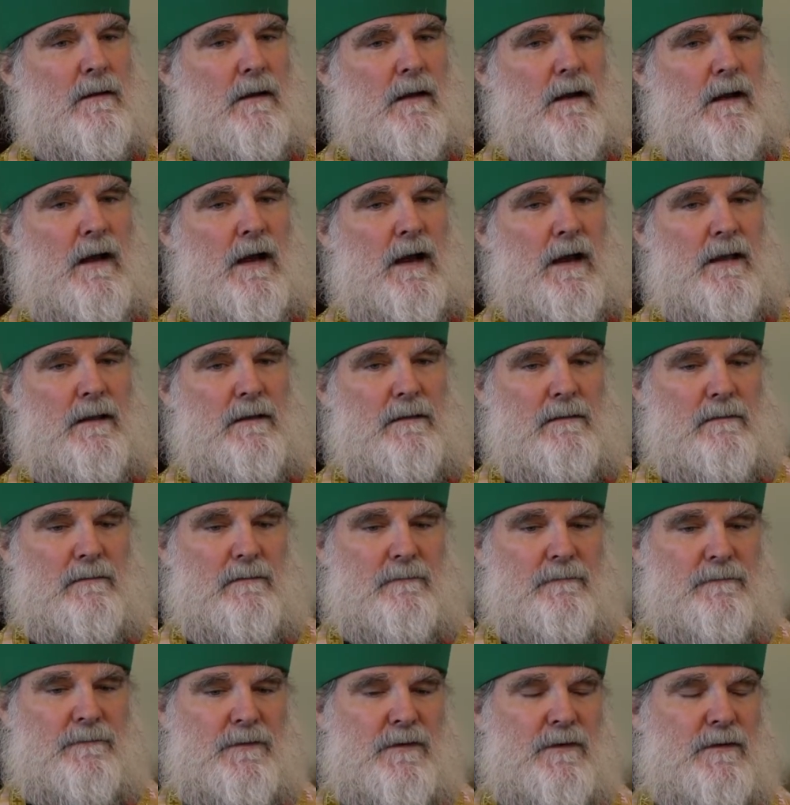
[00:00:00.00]
I
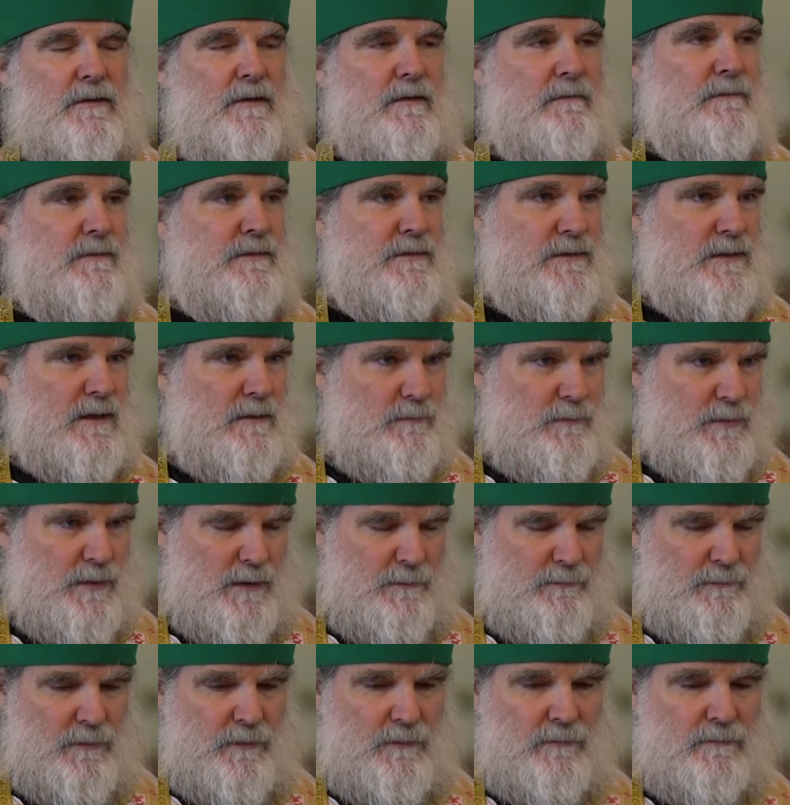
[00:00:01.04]
fear that for some
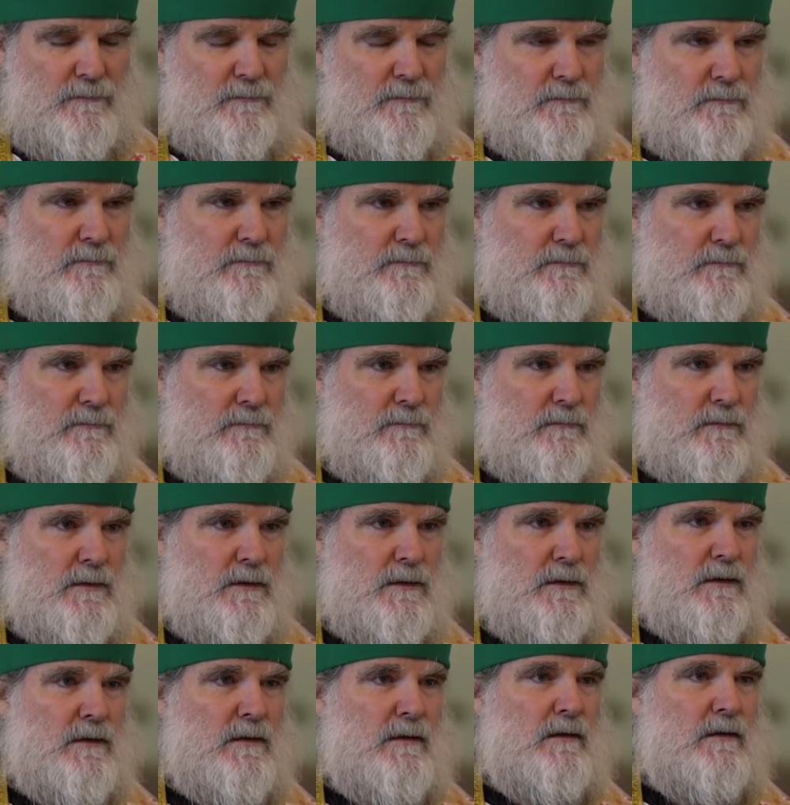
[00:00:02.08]
people,
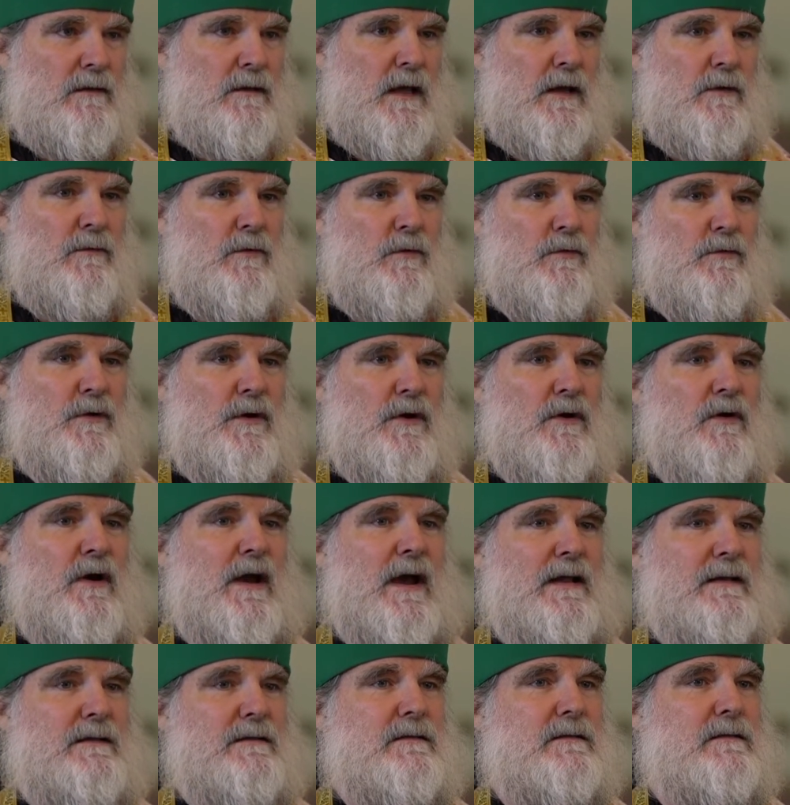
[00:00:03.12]
they will
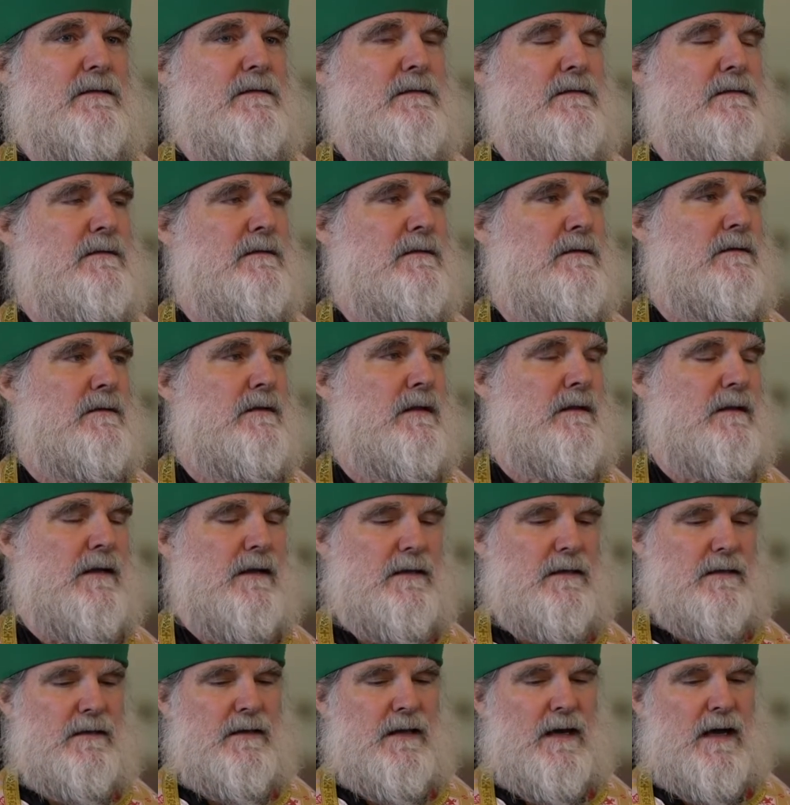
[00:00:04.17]
regret that they
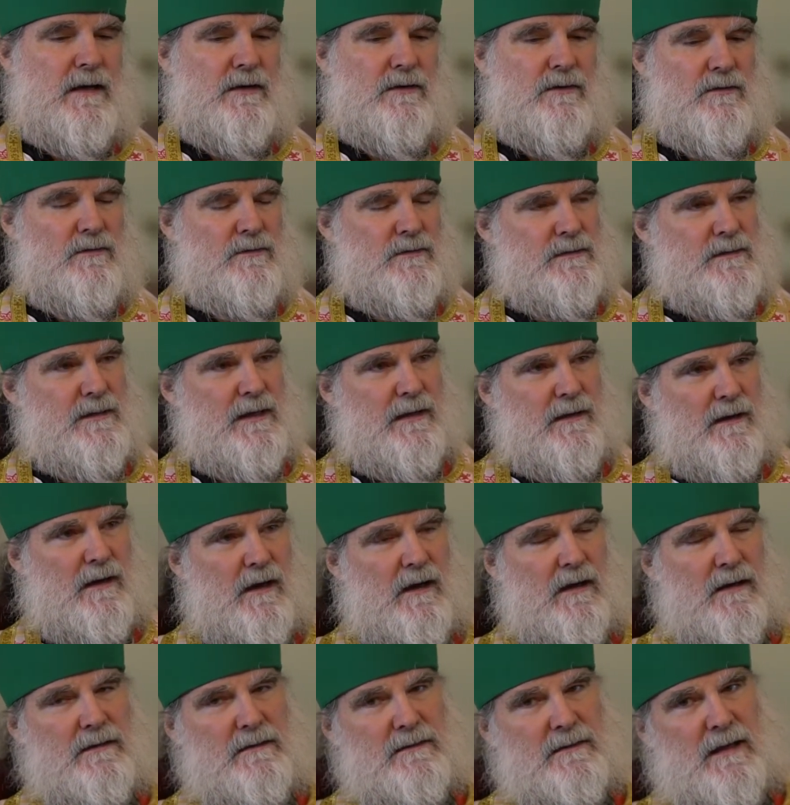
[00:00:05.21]
did not use that
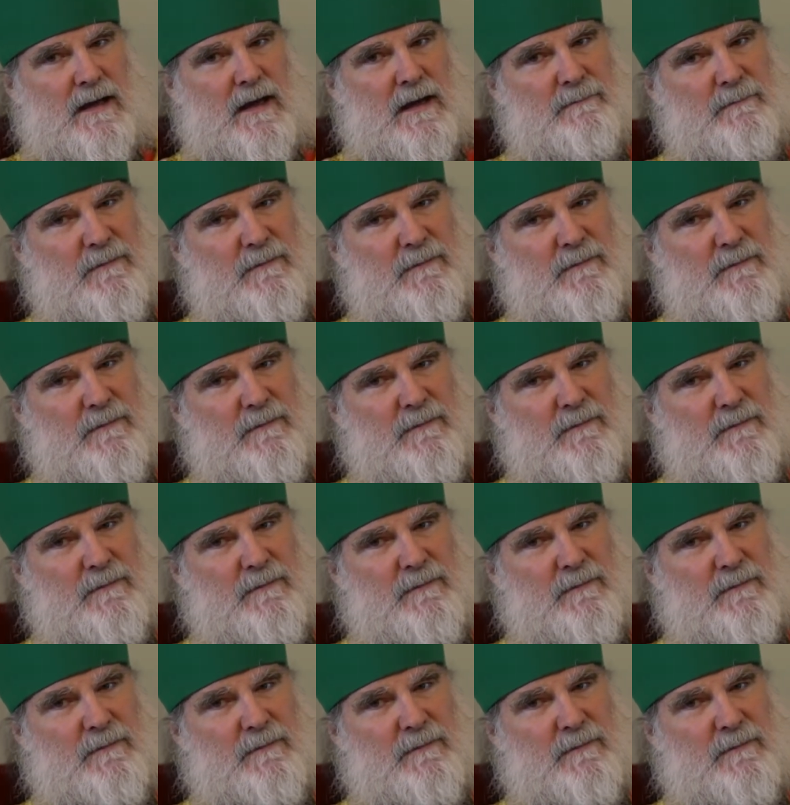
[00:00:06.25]
hard time